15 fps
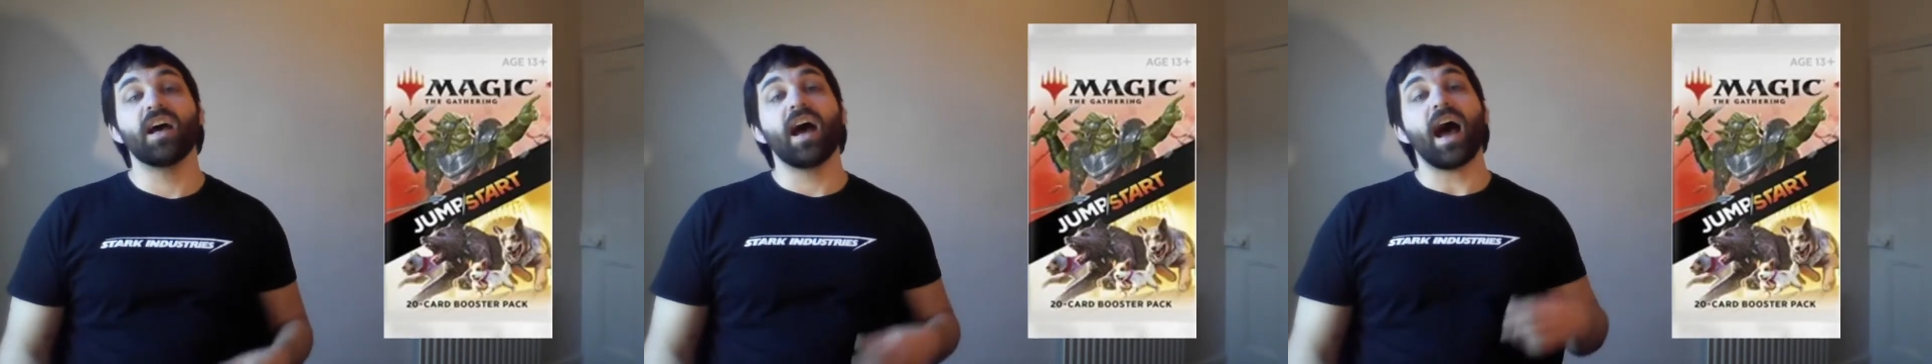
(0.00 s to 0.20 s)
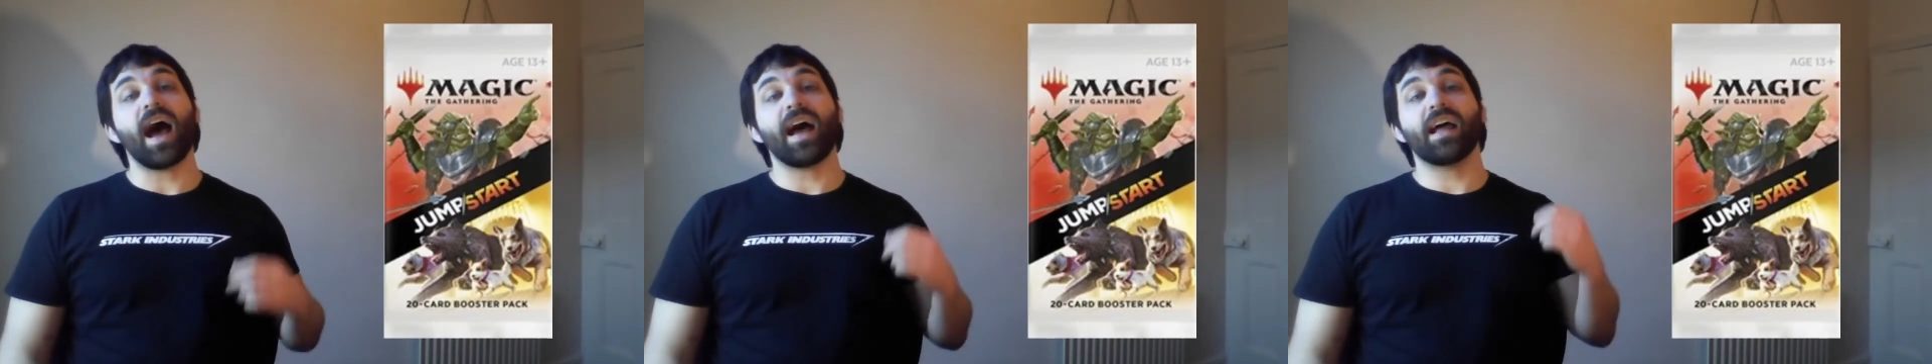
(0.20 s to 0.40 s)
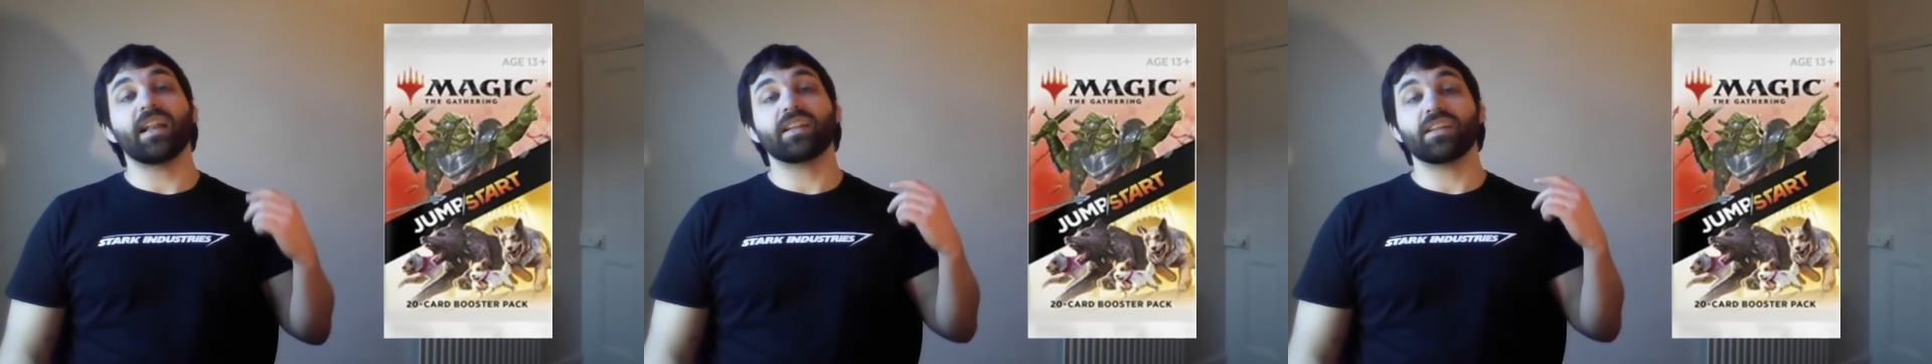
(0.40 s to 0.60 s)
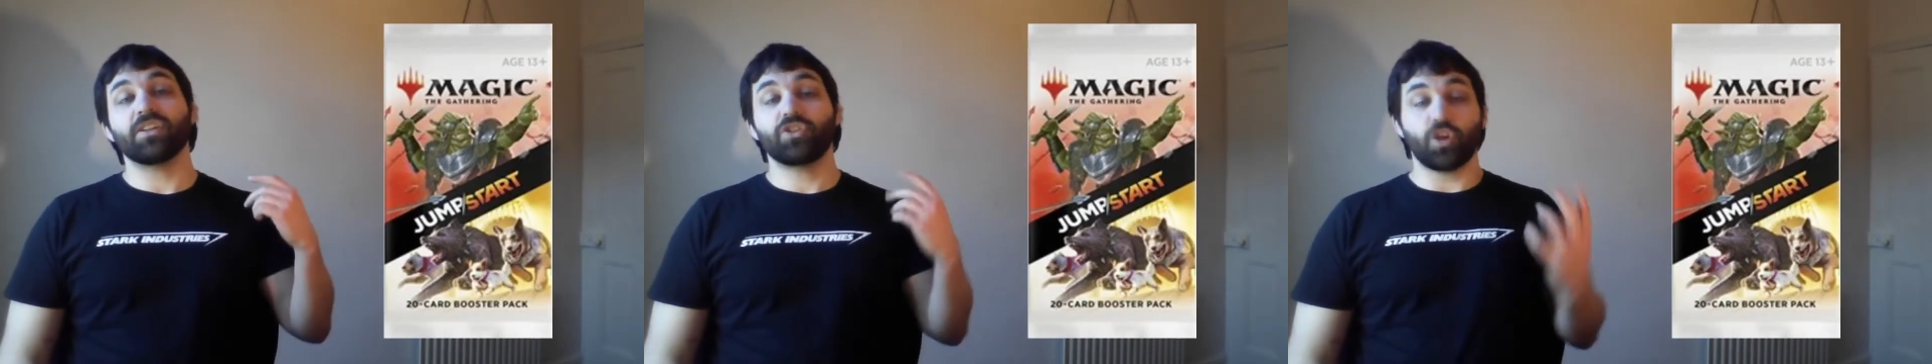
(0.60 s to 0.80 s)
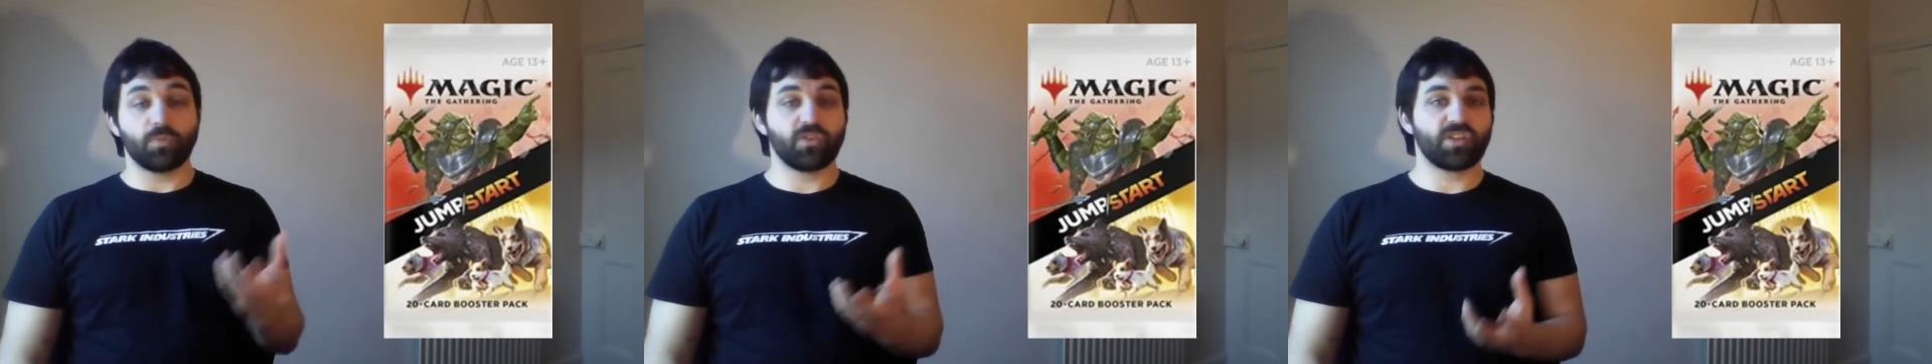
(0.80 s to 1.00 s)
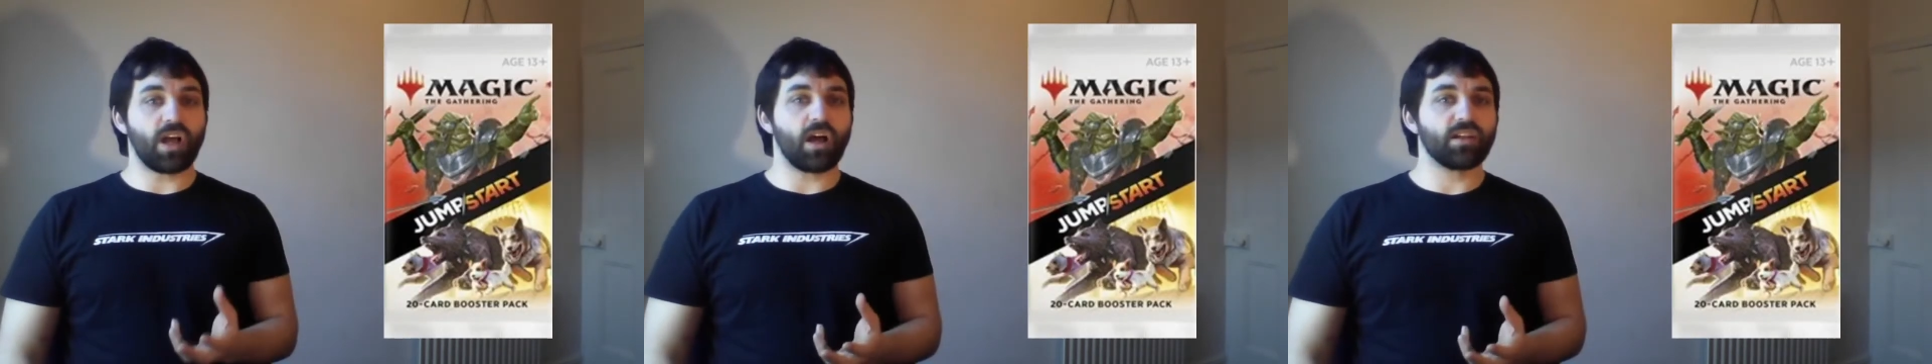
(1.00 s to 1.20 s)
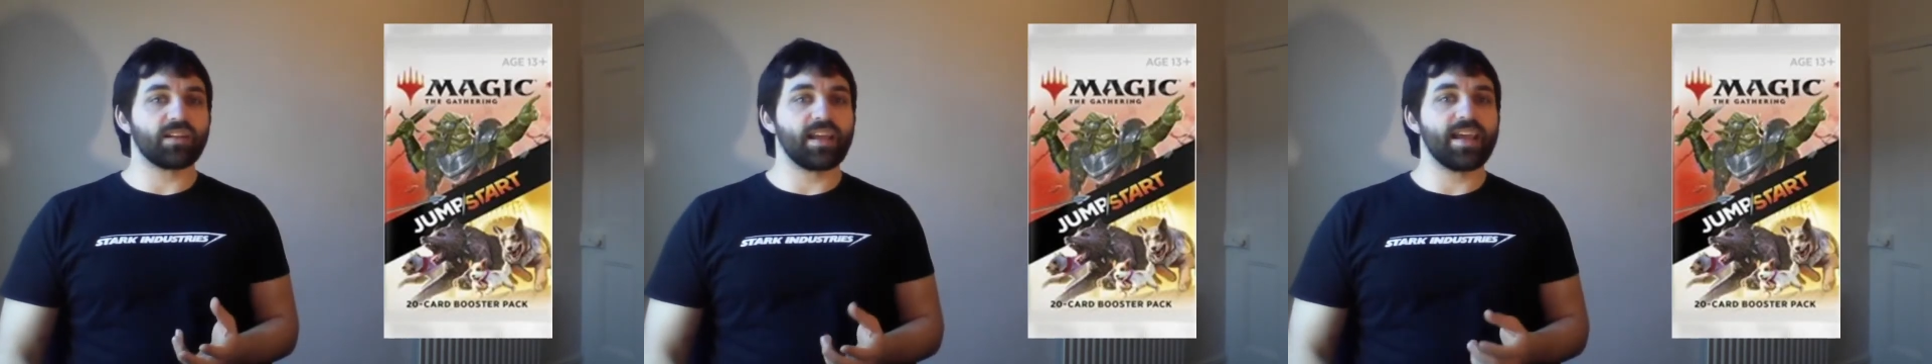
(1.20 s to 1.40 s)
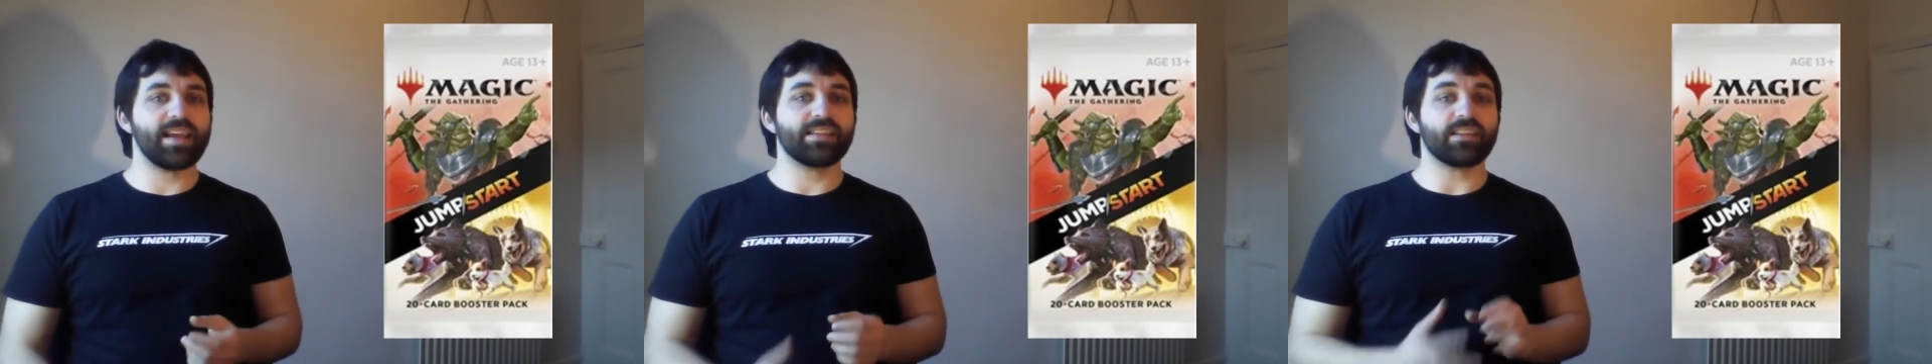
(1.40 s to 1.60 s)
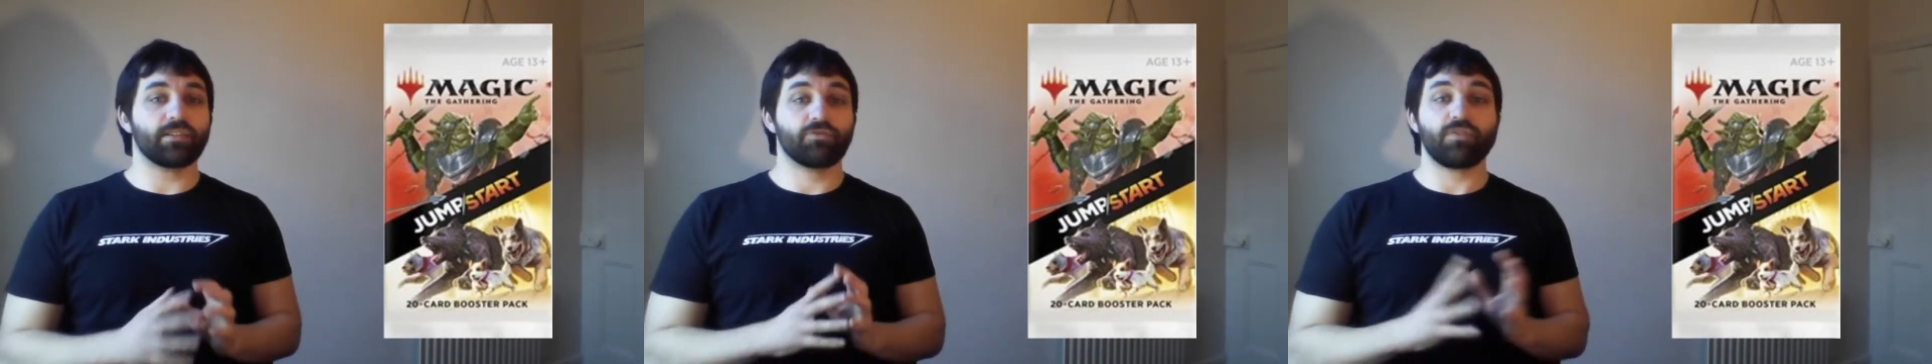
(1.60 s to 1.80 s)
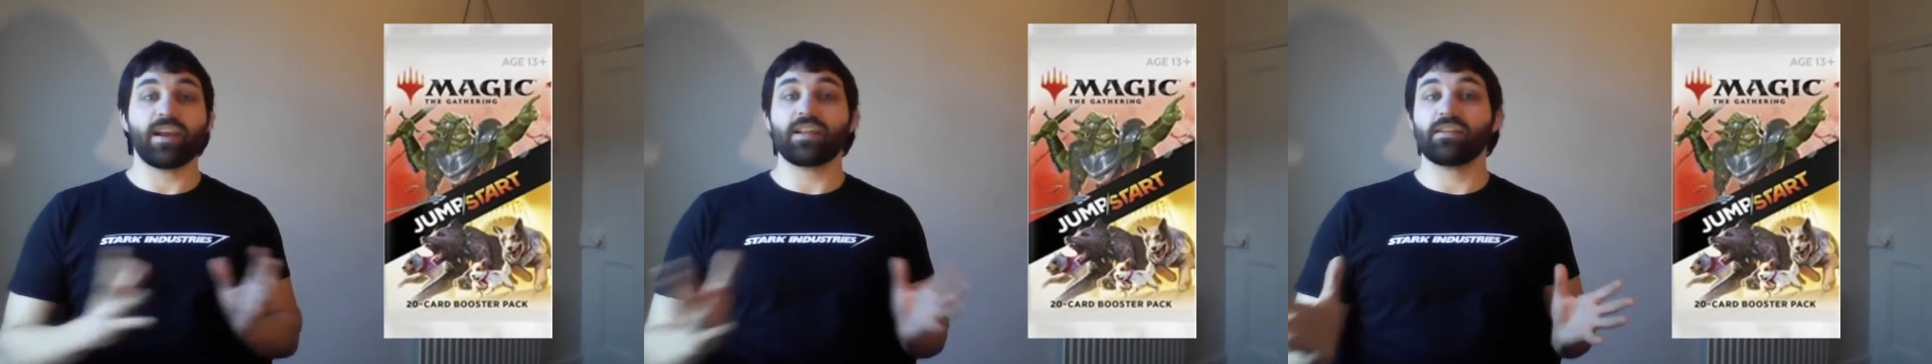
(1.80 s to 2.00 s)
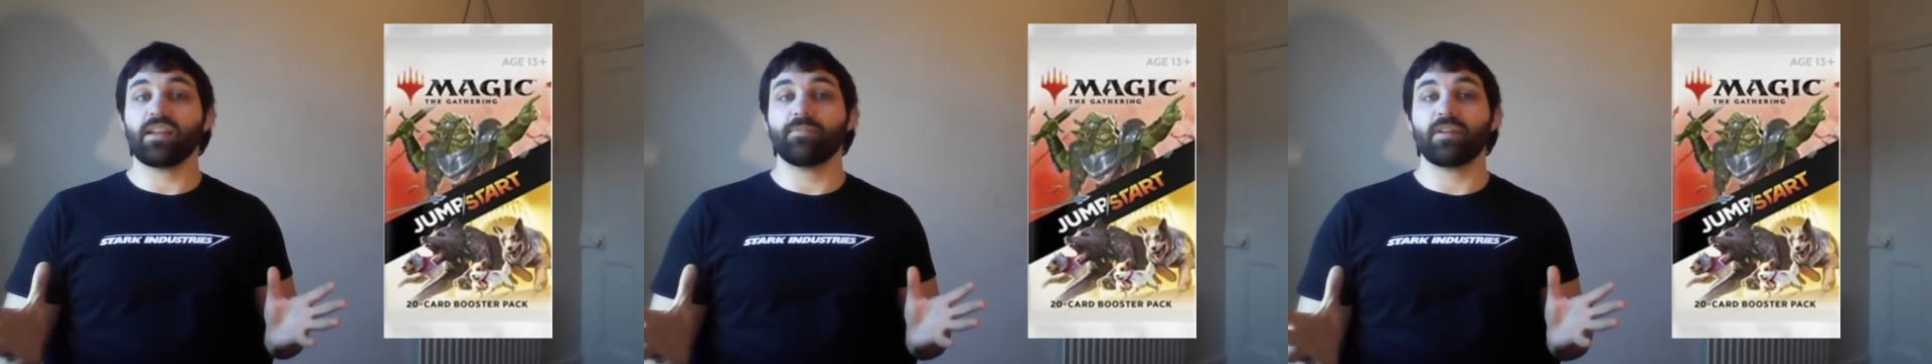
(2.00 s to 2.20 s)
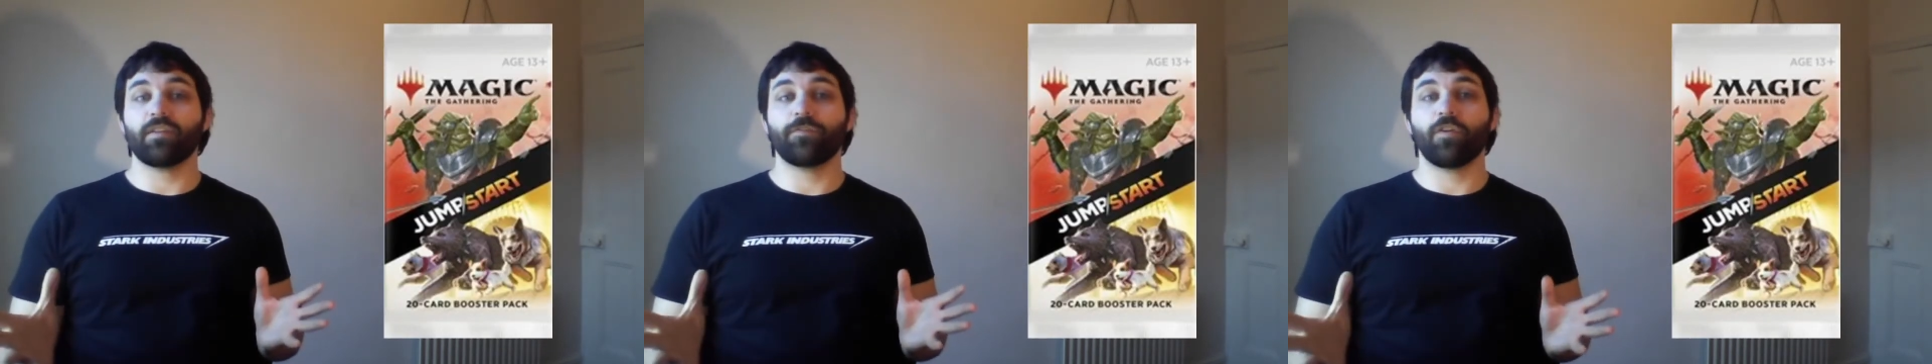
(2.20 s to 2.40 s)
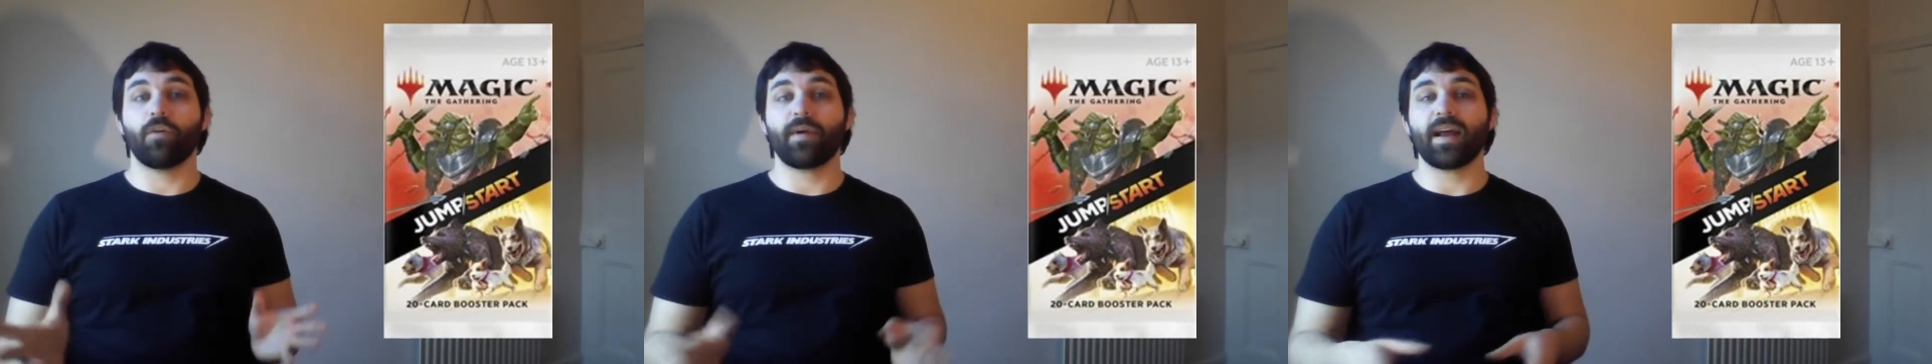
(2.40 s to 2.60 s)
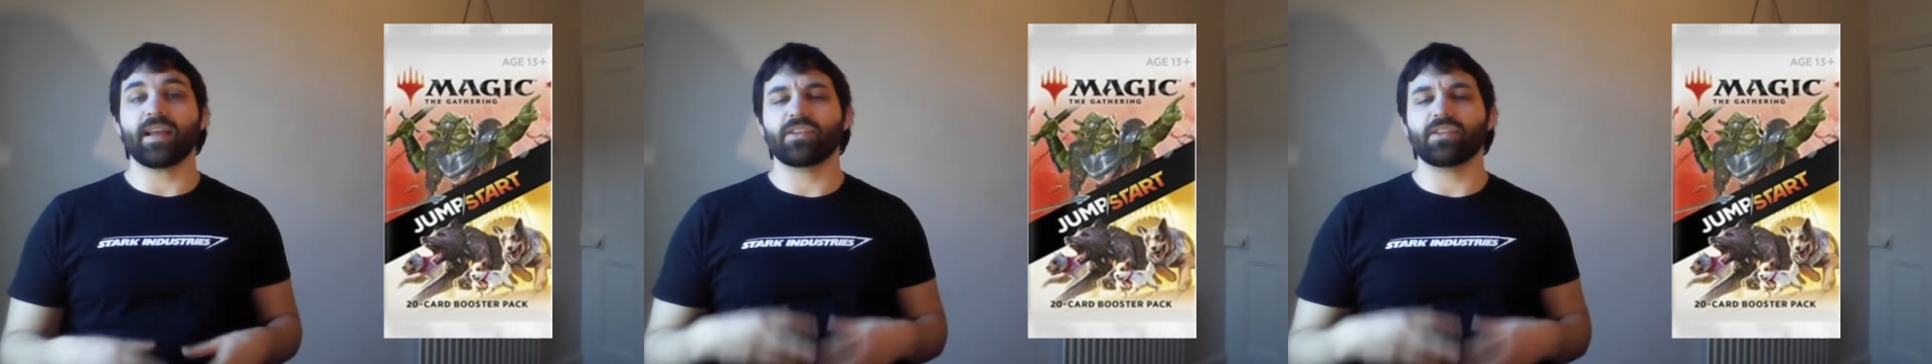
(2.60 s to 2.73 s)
and Jumpstart is a great limited format.